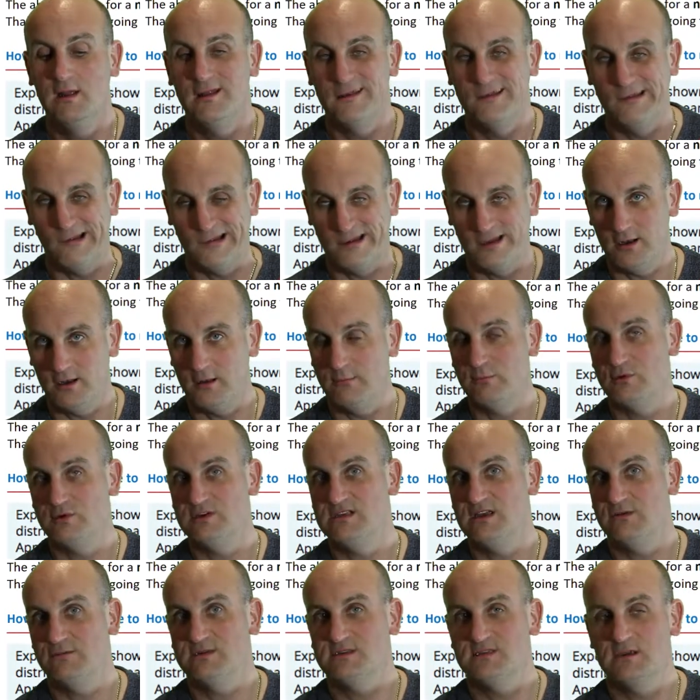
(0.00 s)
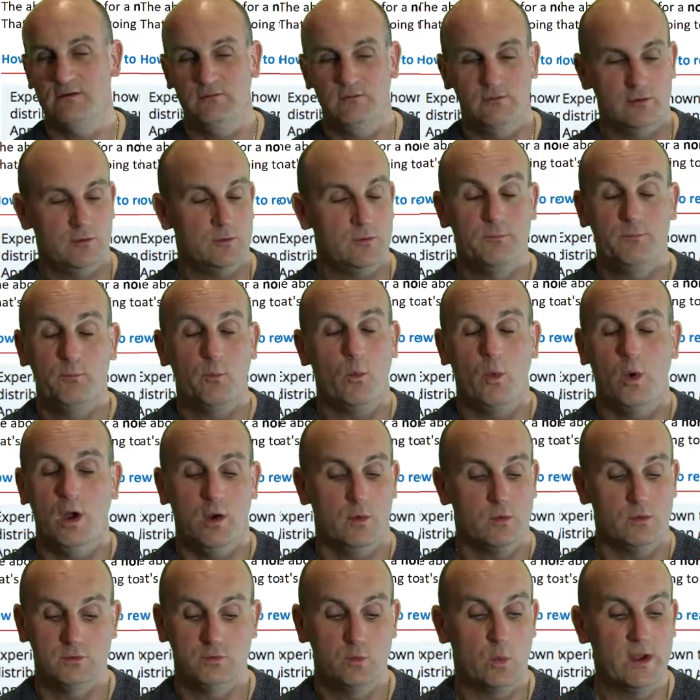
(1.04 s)
99.7% rule.
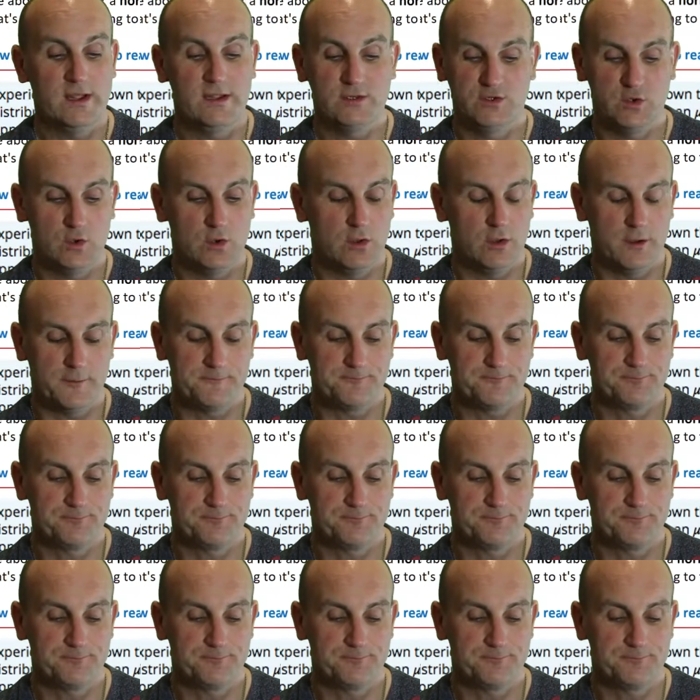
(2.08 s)
Well, way too long.